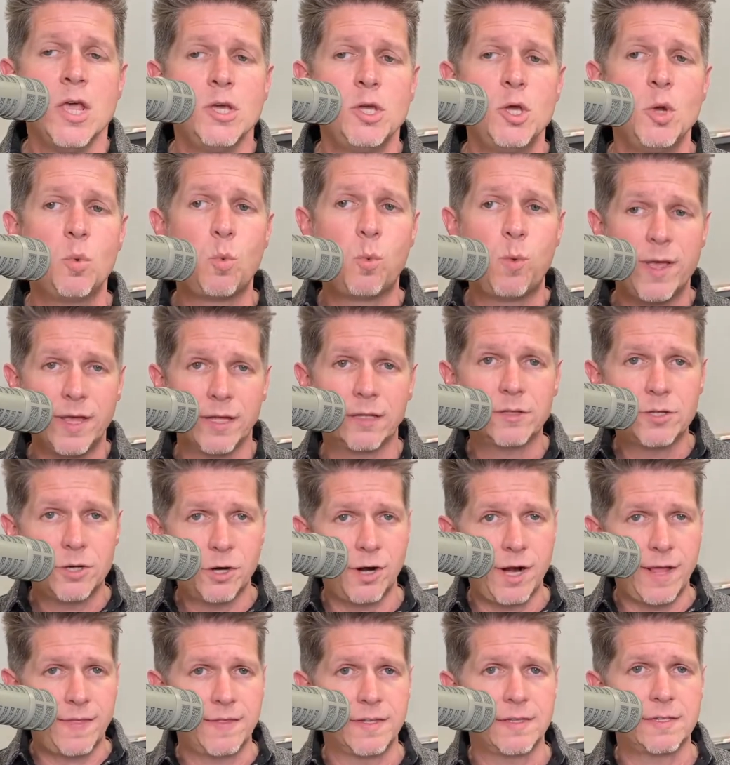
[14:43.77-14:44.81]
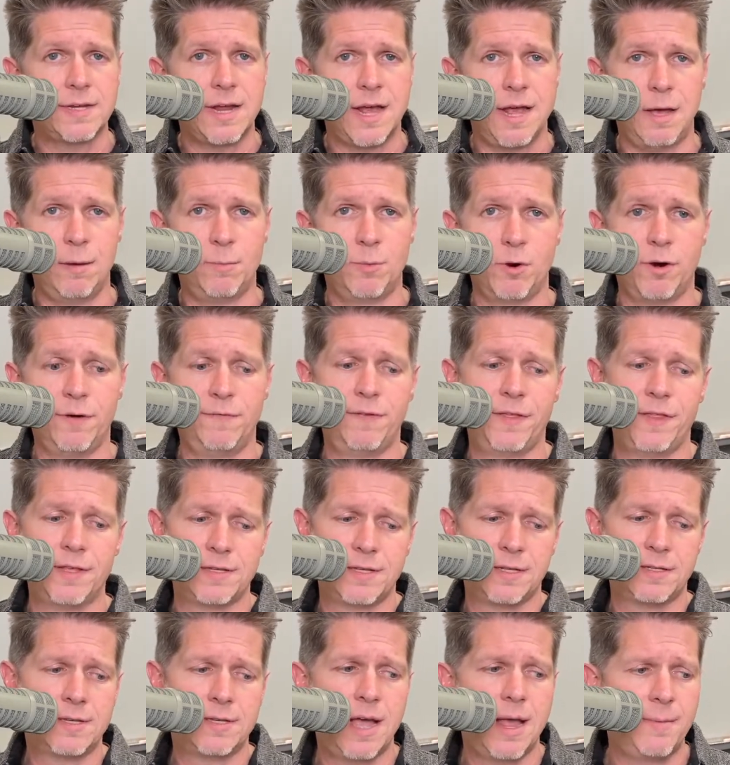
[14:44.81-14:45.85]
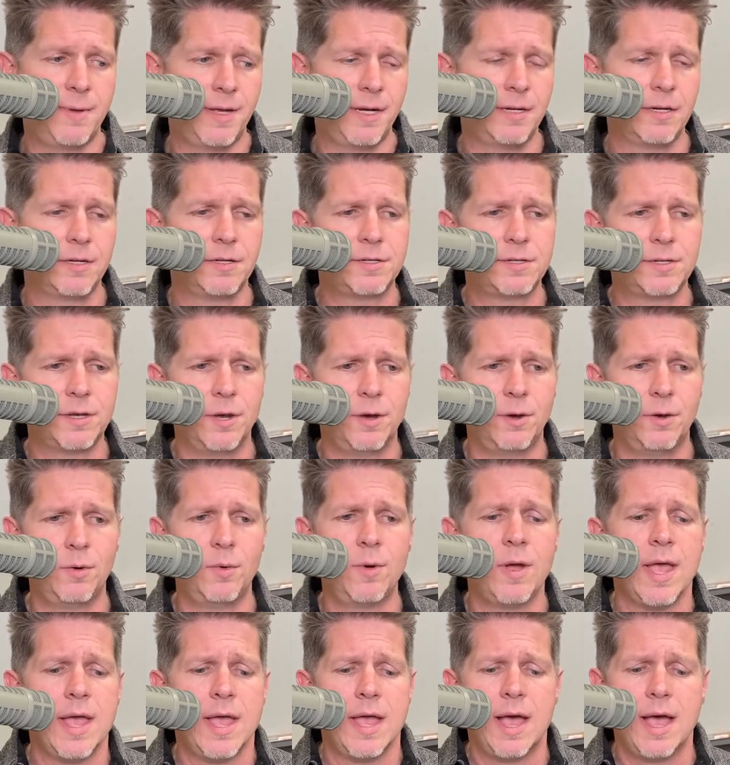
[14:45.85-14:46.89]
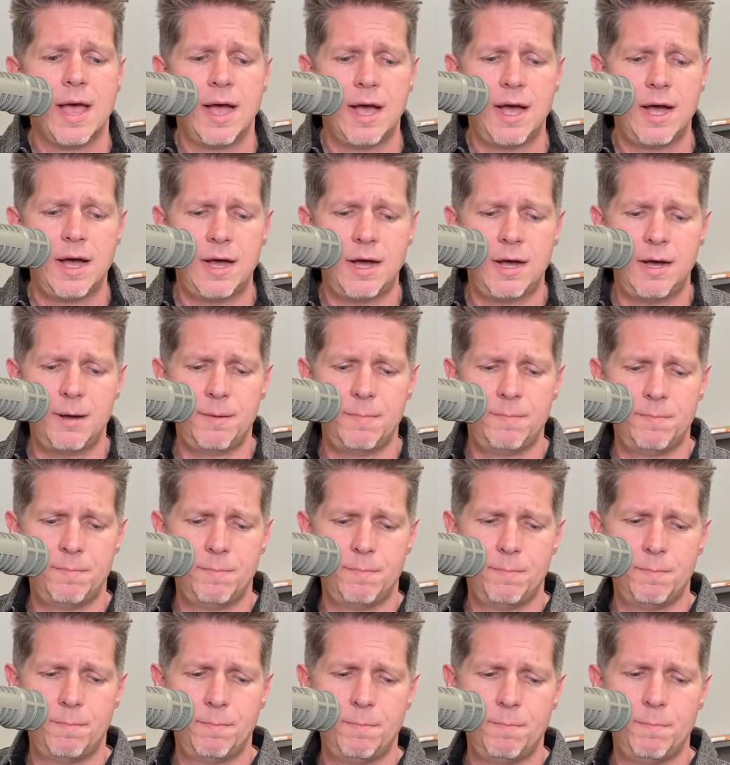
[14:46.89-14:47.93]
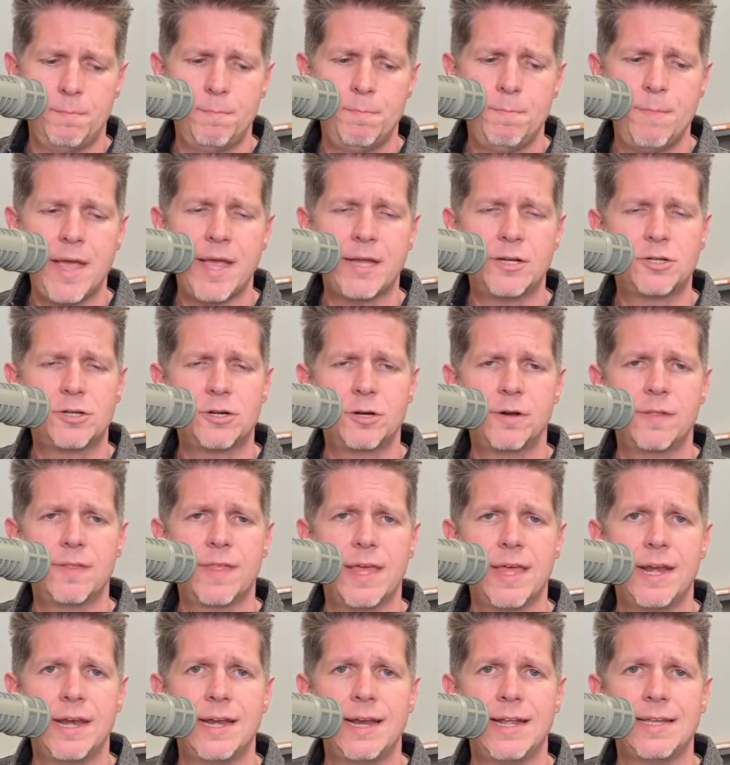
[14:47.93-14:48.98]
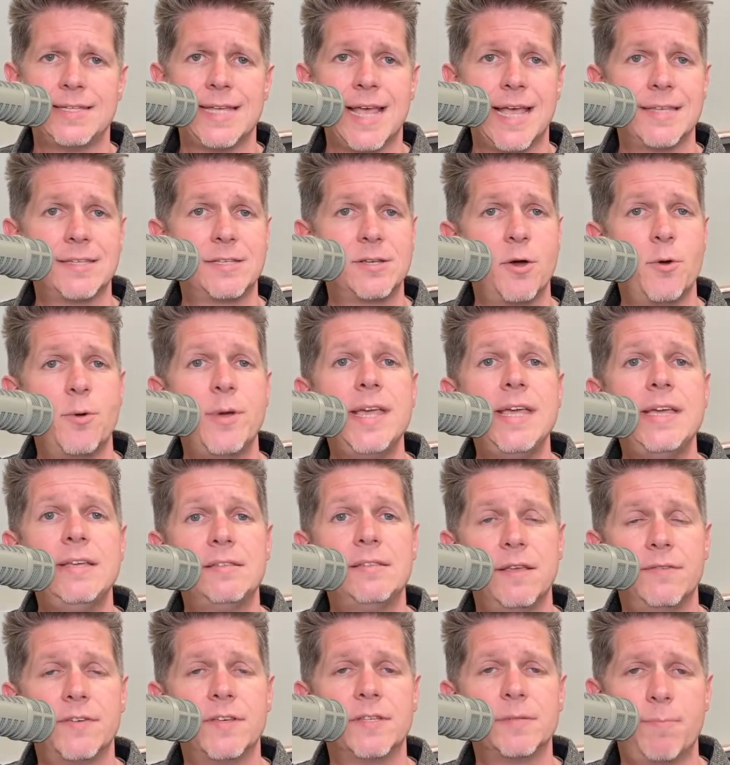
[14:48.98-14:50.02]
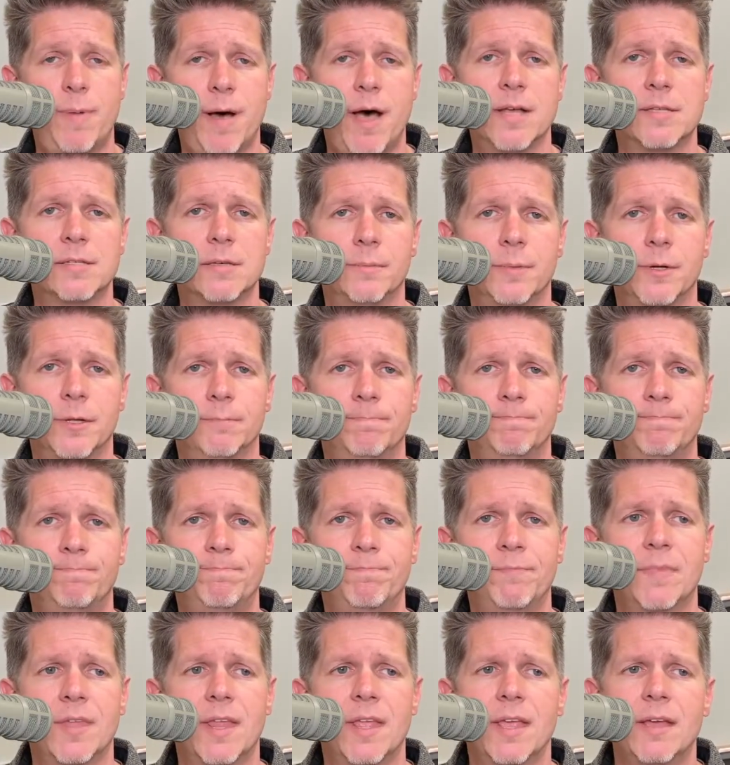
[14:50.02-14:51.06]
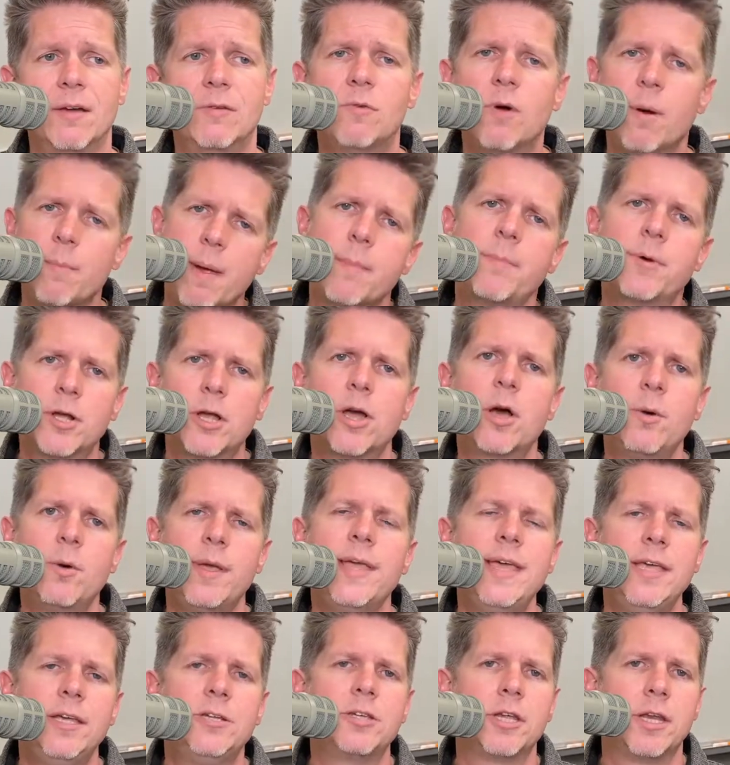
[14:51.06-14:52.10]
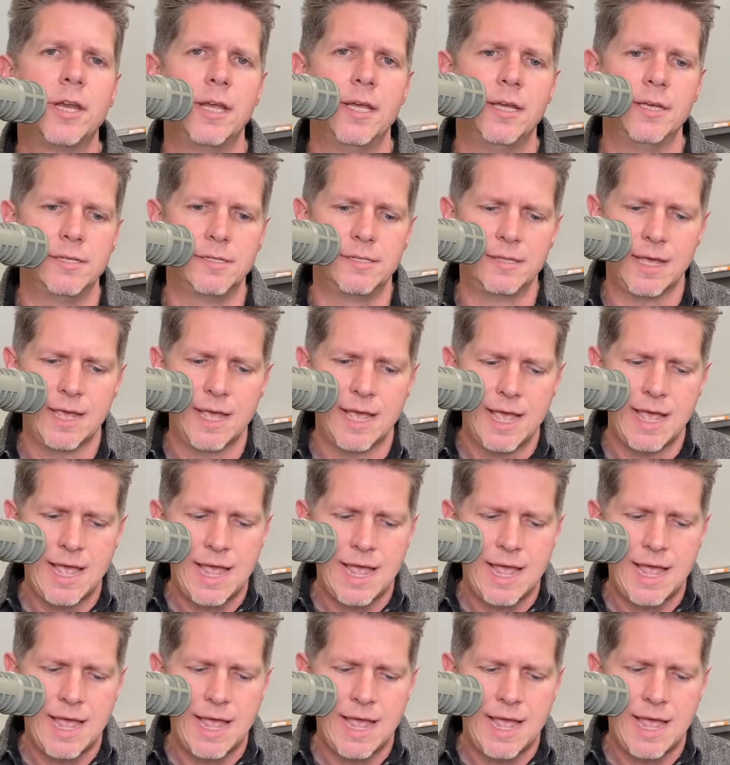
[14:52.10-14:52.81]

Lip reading: You will turn in the style board for this assignment, so make sure that it is as cohesive as possible. Remember, cohesion is